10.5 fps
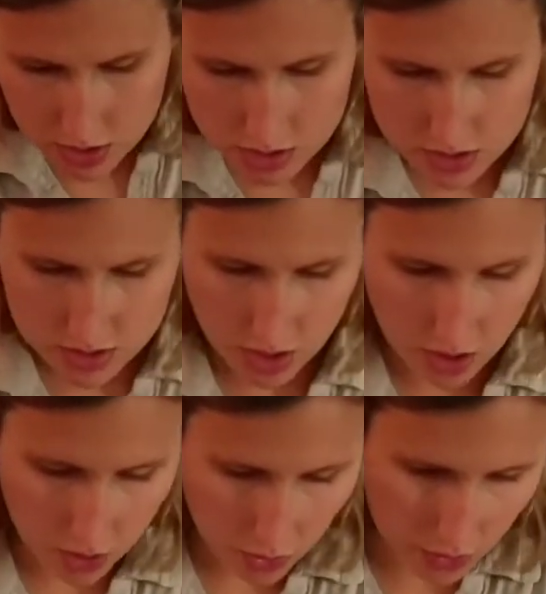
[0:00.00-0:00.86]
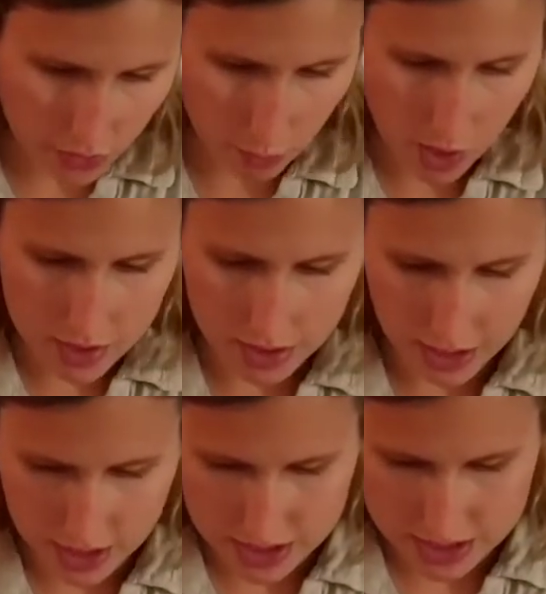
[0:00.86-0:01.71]
So the water
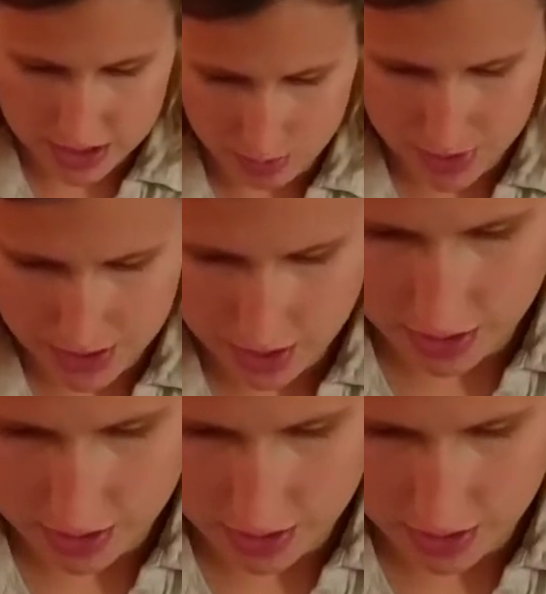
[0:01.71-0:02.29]
kind of disappeared